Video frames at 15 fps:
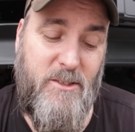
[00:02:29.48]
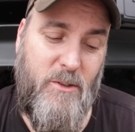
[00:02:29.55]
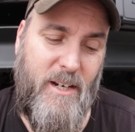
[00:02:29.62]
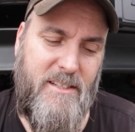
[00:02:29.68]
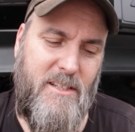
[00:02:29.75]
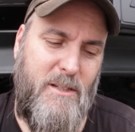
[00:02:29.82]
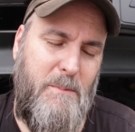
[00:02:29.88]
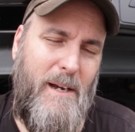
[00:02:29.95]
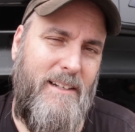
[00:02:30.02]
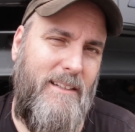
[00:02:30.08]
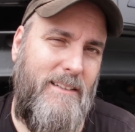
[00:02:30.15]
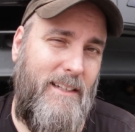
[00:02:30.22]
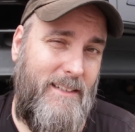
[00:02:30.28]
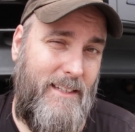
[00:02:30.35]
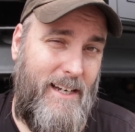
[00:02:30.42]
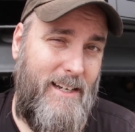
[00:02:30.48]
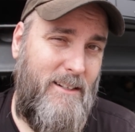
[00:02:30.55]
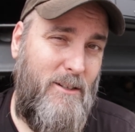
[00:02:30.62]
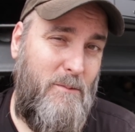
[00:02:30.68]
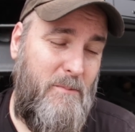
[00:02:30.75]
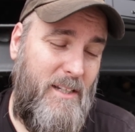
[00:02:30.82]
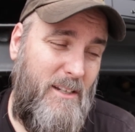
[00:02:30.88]
so I suspected that that
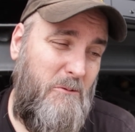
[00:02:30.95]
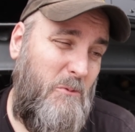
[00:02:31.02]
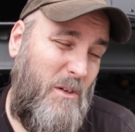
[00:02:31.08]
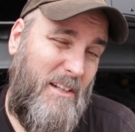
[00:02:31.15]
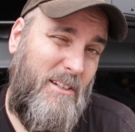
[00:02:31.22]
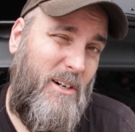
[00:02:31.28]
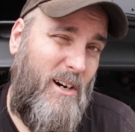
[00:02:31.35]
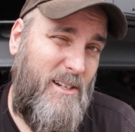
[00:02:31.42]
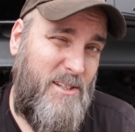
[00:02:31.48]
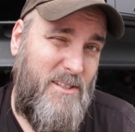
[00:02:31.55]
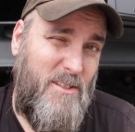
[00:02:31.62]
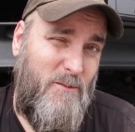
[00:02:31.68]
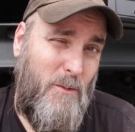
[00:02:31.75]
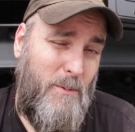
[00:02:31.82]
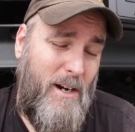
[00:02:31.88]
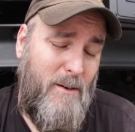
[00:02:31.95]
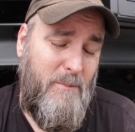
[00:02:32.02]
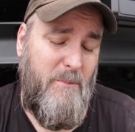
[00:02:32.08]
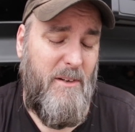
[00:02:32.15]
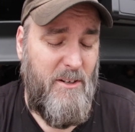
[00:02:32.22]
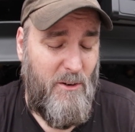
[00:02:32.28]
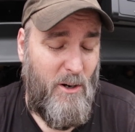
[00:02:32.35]
could be one of the causes of the
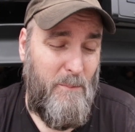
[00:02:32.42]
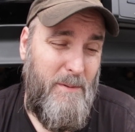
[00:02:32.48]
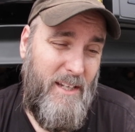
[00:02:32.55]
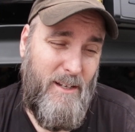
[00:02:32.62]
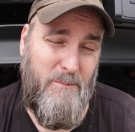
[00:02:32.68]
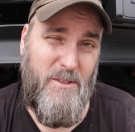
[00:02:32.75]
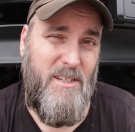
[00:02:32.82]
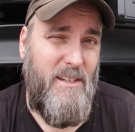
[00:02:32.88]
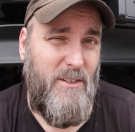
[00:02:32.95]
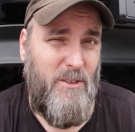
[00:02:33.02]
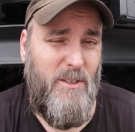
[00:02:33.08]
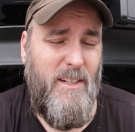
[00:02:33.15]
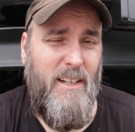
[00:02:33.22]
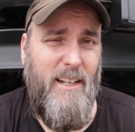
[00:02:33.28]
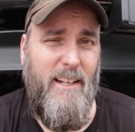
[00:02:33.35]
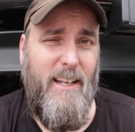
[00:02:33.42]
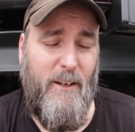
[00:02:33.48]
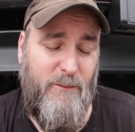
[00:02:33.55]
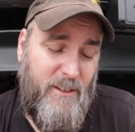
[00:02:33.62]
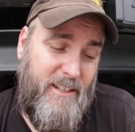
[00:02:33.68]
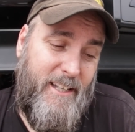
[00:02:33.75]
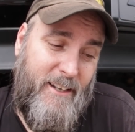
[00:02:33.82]
problem, an RPM signal.
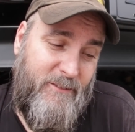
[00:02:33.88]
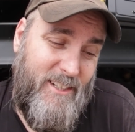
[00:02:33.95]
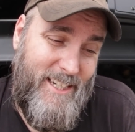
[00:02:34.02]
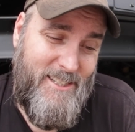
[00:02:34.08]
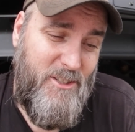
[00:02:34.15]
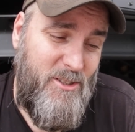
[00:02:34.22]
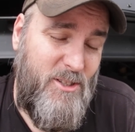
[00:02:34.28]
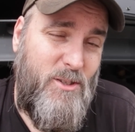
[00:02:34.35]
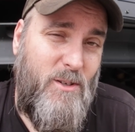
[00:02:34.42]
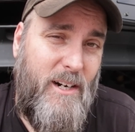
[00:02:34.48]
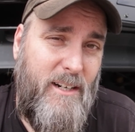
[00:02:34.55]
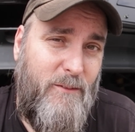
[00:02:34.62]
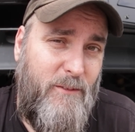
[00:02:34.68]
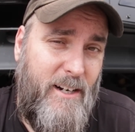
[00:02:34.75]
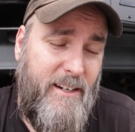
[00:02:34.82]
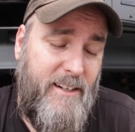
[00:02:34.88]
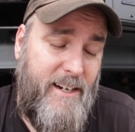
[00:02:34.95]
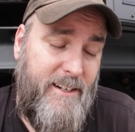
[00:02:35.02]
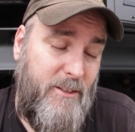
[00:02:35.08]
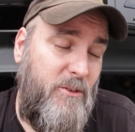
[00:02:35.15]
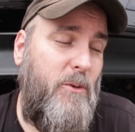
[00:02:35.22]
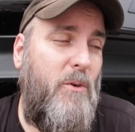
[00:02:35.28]
If, a, if an engine is trying to find
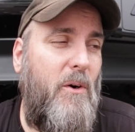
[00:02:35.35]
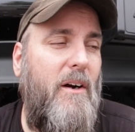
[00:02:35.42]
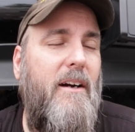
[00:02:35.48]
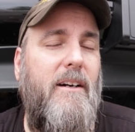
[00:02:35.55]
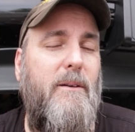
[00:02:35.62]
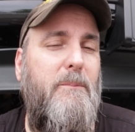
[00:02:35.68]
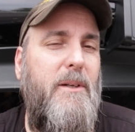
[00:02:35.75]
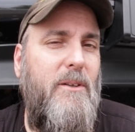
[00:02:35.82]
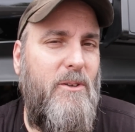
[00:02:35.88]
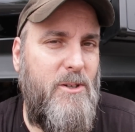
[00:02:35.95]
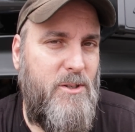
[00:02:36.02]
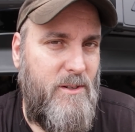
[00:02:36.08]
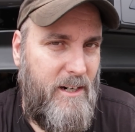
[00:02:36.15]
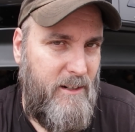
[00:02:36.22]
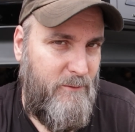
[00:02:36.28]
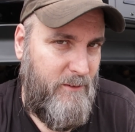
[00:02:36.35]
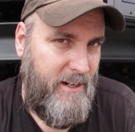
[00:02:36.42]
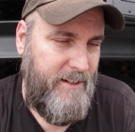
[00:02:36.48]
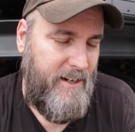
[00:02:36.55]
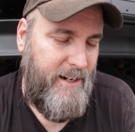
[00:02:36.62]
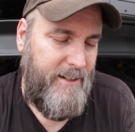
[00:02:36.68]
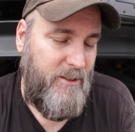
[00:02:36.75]
idle, or a computer is trying to
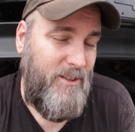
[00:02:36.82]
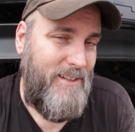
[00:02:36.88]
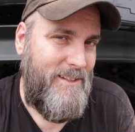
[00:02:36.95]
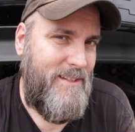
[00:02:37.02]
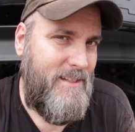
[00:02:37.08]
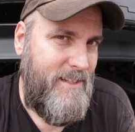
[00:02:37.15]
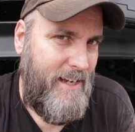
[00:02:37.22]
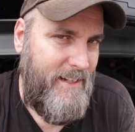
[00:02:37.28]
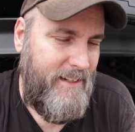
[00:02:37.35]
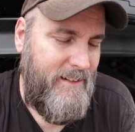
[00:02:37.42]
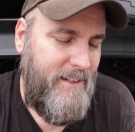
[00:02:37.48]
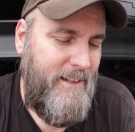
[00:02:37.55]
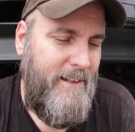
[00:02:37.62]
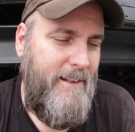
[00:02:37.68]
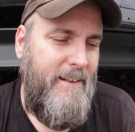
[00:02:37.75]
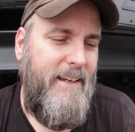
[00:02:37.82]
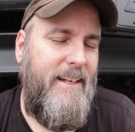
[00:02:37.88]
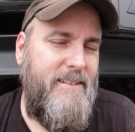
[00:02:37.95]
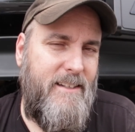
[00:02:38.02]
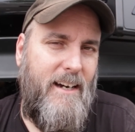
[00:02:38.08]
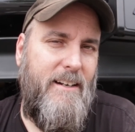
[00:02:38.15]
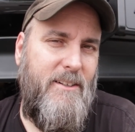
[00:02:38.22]
find idle and set it,
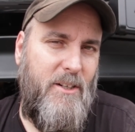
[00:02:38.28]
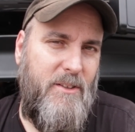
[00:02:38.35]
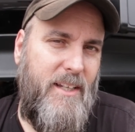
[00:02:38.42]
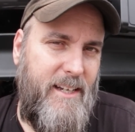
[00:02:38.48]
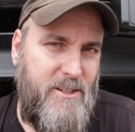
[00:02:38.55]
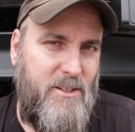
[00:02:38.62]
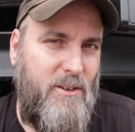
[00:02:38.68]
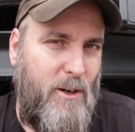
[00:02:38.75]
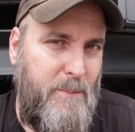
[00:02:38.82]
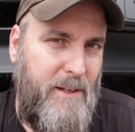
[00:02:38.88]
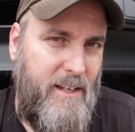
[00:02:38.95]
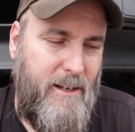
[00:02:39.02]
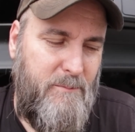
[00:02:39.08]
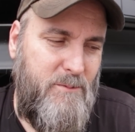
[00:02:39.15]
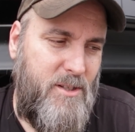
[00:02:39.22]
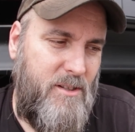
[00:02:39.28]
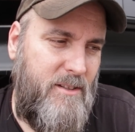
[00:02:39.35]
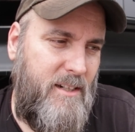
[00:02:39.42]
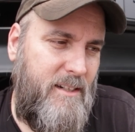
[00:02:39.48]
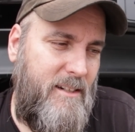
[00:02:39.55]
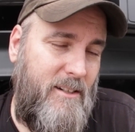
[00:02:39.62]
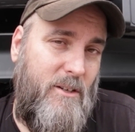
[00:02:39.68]
it's got to know the engine RPM so
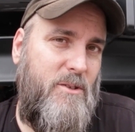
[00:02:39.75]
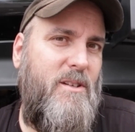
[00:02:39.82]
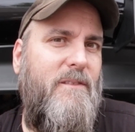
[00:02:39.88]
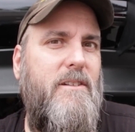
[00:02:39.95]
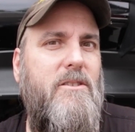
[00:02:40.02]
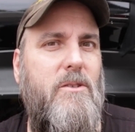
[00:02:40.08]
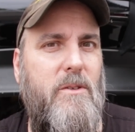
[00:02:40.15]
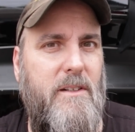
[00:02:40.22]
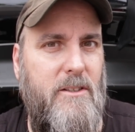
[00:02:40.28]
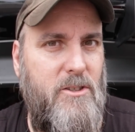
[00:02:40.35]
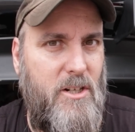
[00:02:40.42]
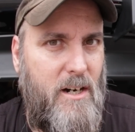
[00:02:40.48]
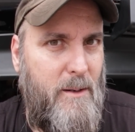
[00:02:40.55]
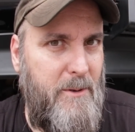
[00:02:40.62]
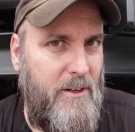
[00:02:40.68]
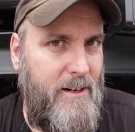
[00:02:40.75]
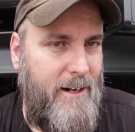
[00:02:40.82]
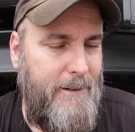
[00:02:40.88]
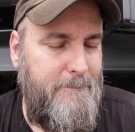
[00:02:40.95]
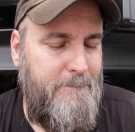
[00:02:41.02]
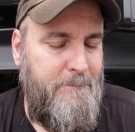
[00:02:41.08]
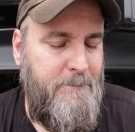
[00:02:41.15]
that it knows if it's doing the job or not.